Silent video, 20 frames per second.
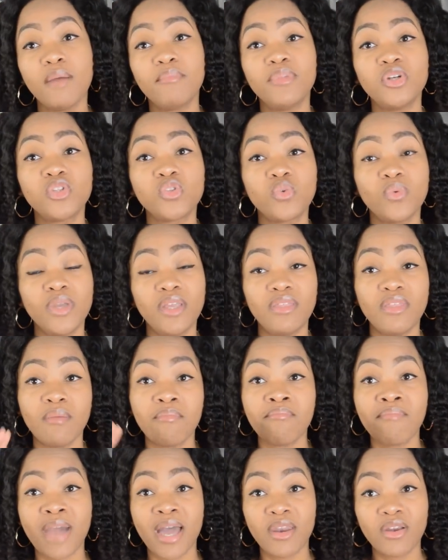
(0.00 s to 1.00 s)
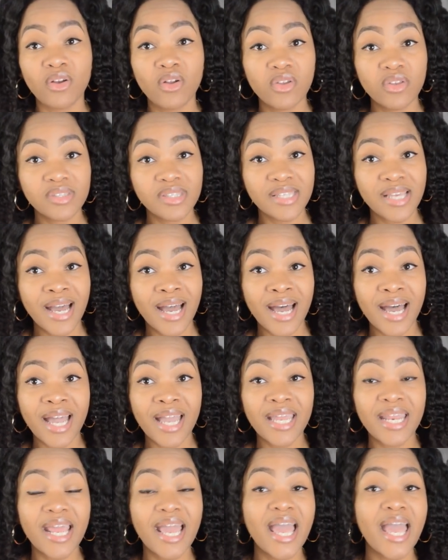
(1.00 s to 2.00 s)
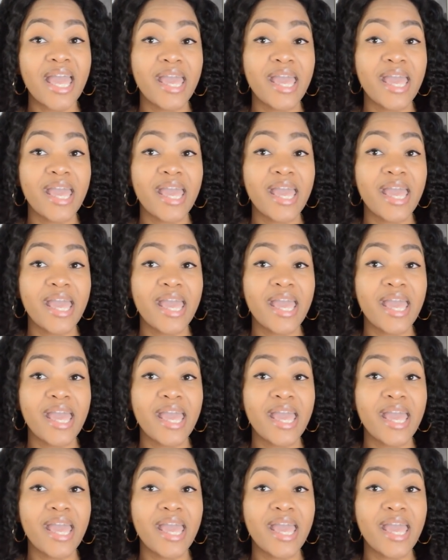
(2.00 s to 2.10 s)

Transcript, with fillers: between the medical side